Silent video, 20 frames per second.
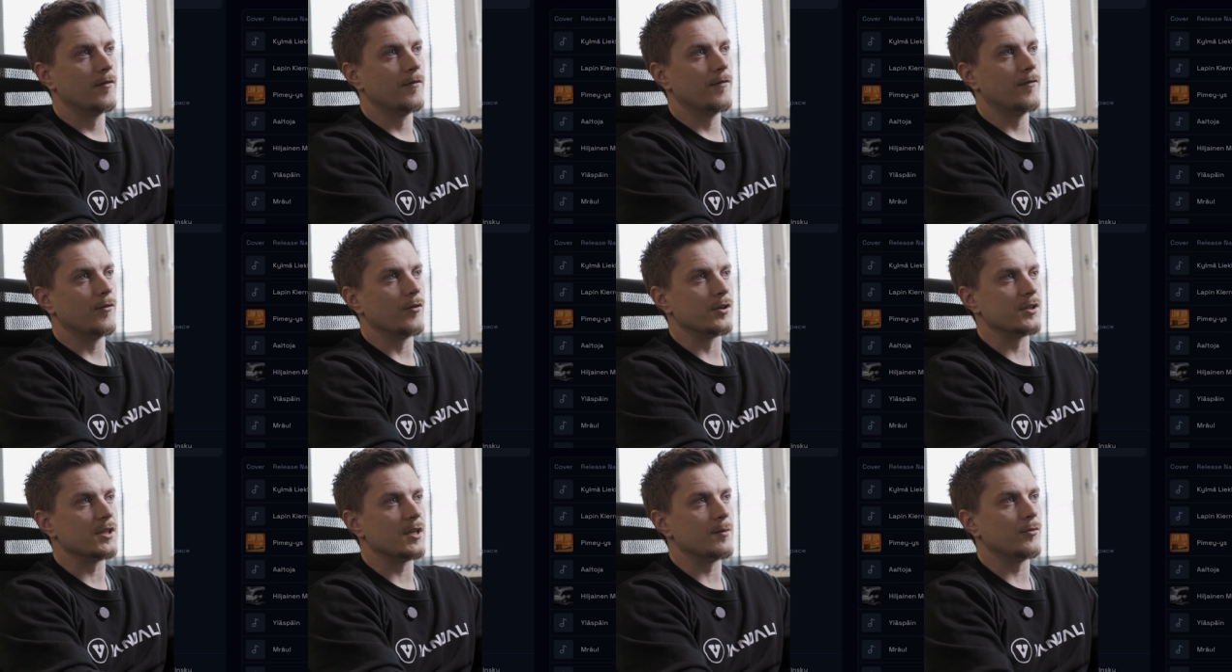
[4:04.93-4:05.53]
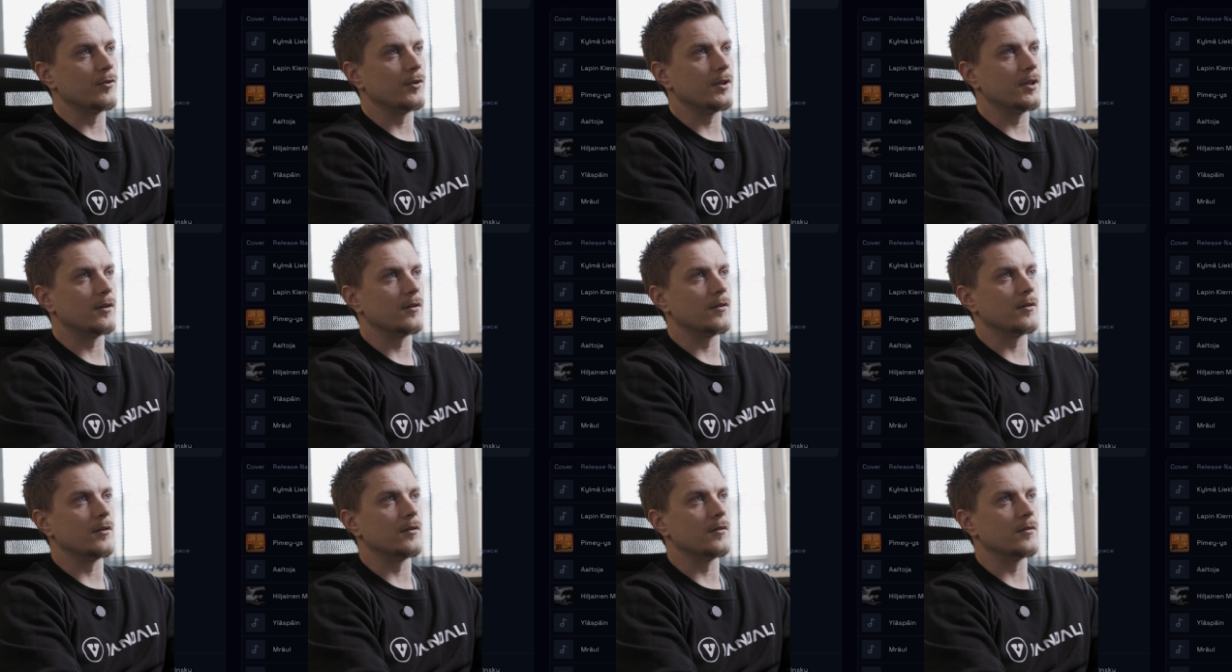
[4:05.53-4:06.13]
For example,
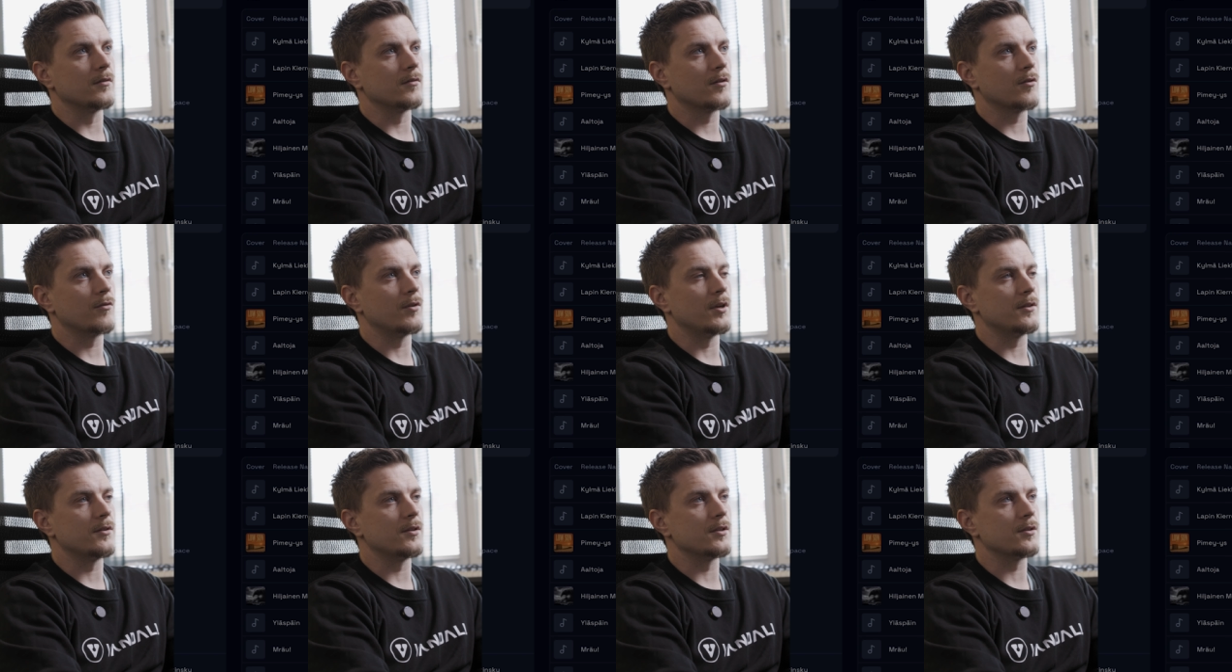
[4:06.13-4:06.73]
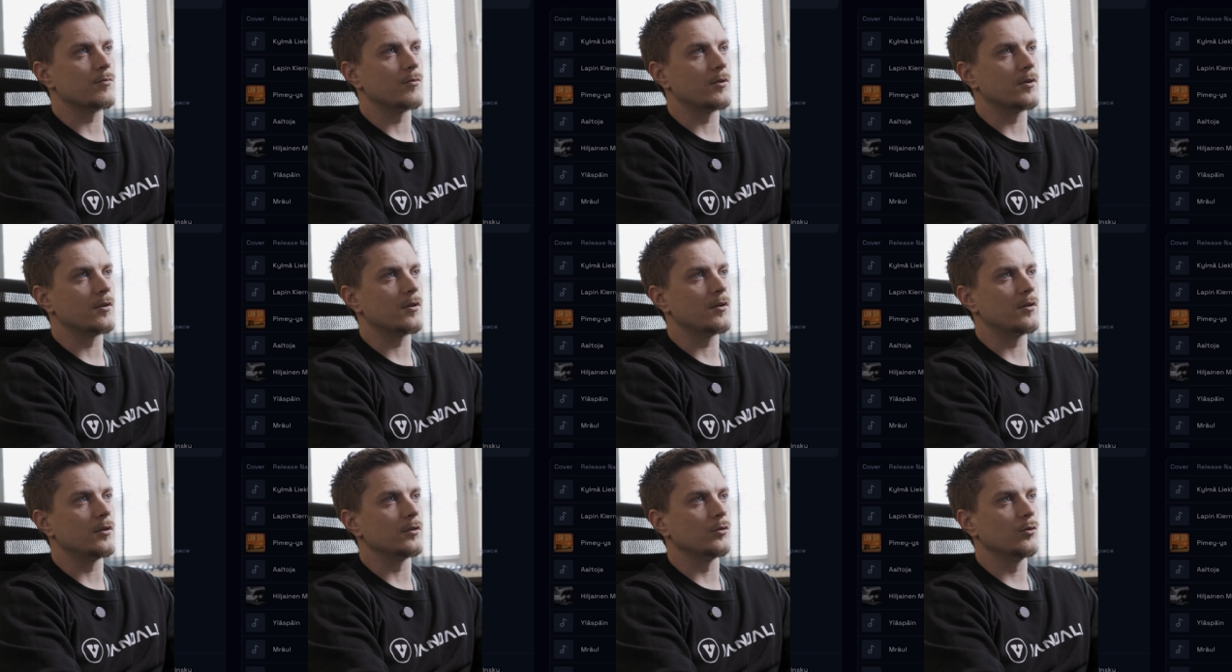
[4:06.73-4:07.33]
here I'll create this one
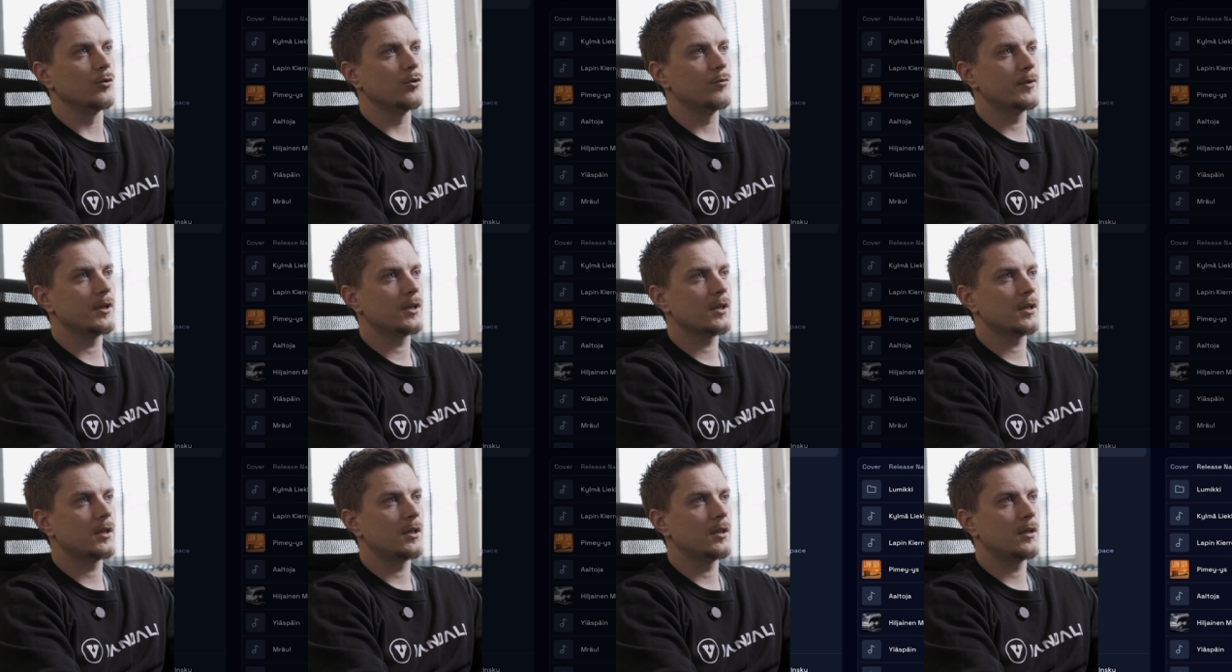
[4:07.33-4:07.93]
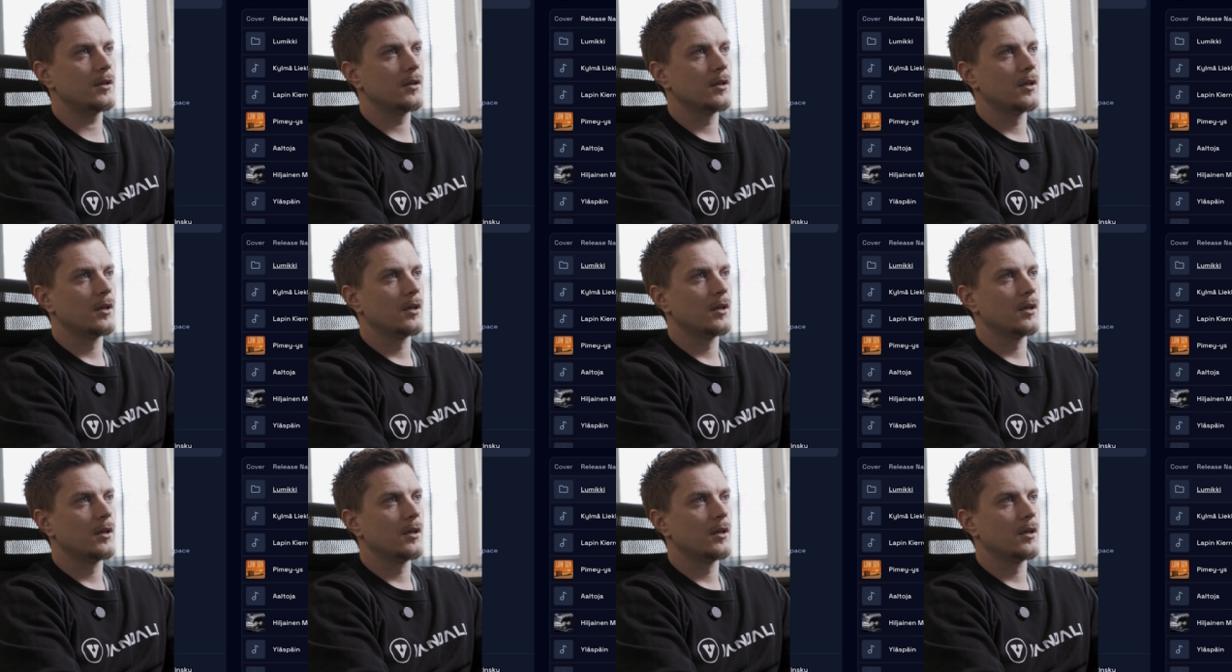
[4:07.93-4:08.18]
called Lumikki.